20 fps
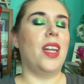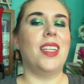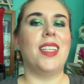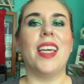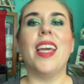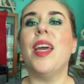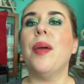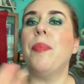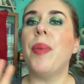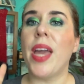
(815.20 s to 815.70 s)
to
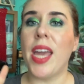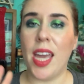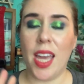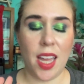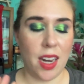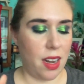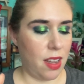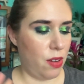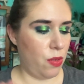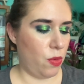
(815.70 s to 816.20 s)
hit
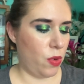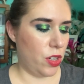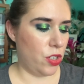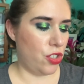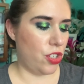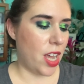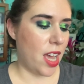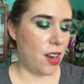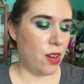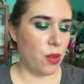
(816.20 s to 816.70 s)
pan on one
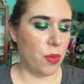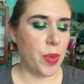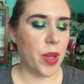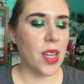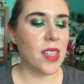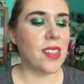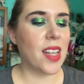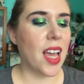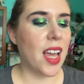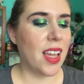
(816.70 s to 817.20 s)
shadow
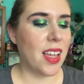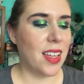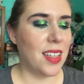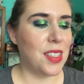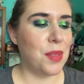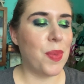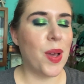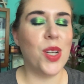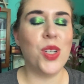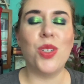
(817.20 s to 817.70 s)
because
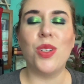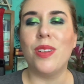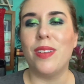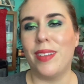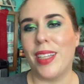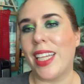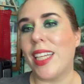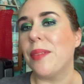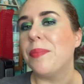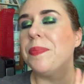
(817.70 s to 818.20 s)

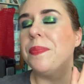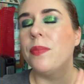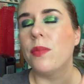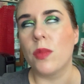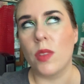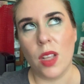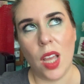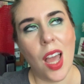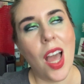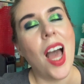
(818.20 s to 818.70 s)
especially
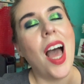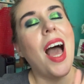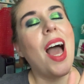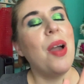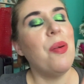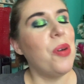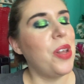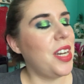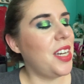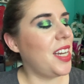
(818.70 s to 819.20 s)
I
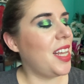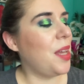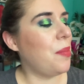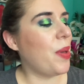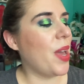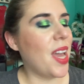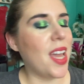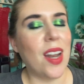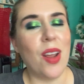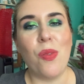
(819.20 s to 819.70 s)
wanted to hit
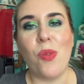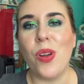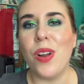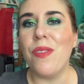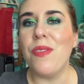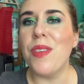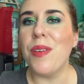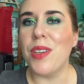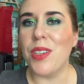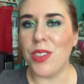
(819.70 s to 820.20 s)
pan on one
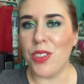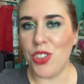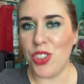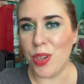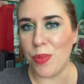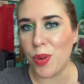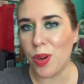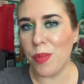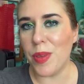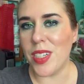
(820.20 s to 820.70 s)
of the
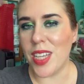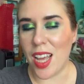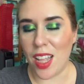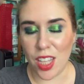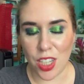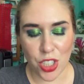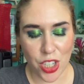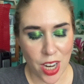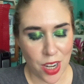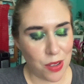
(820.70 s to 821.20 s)
shimmer
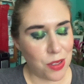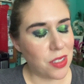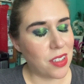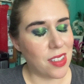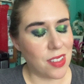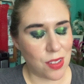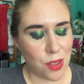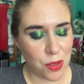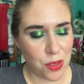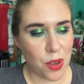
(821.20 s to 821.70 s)
metallic shadows
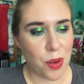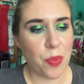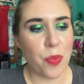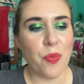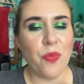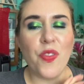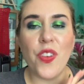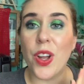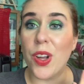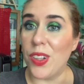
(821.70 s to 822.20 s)
because those are
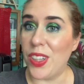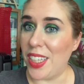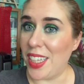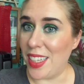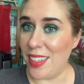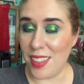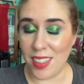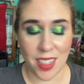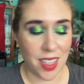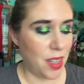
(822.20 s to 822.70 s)
fairly
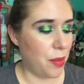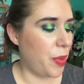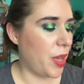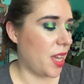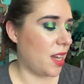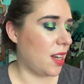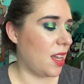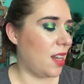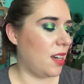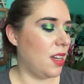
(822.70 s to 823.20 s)
easy to hit
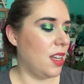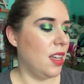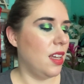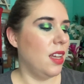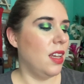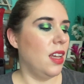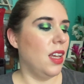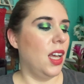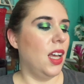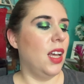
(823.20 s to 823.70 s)
pan on.
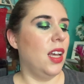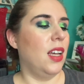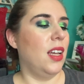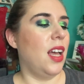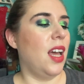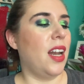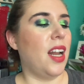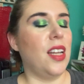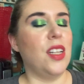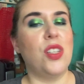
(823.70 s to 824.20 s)

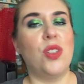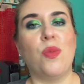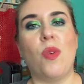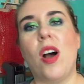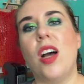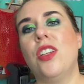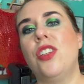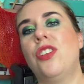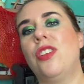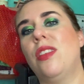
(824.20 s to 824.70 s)
And I
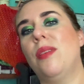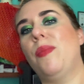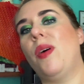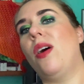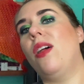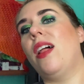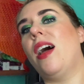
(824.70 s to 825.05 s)
swatched them all